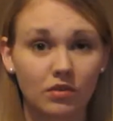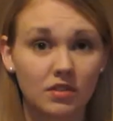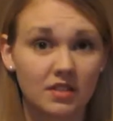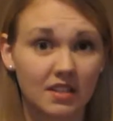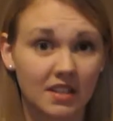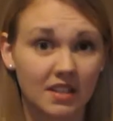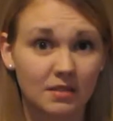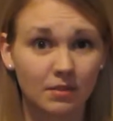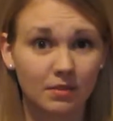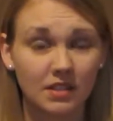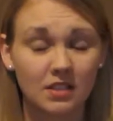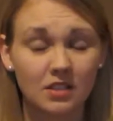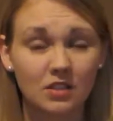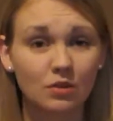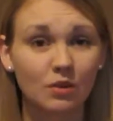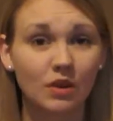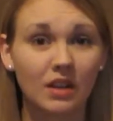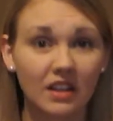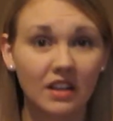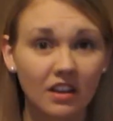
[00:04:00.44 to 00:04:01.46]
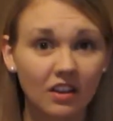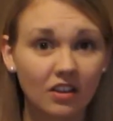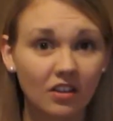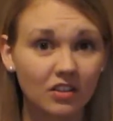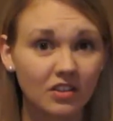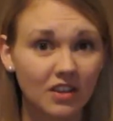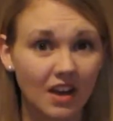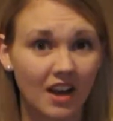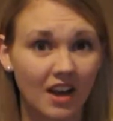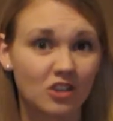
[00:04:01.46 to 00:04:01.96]
six months to a year
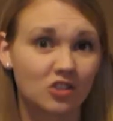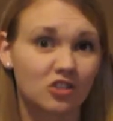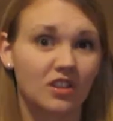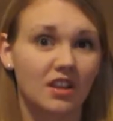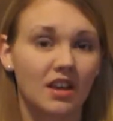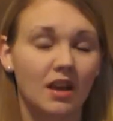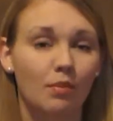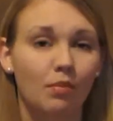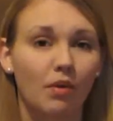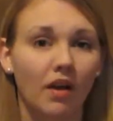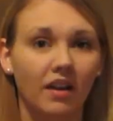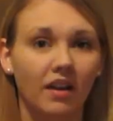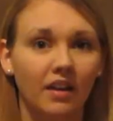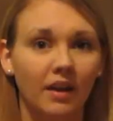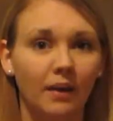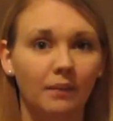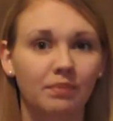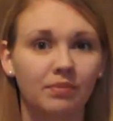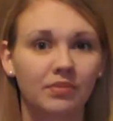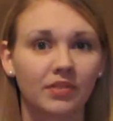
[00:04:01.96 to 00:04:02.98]
to actually get pregnant.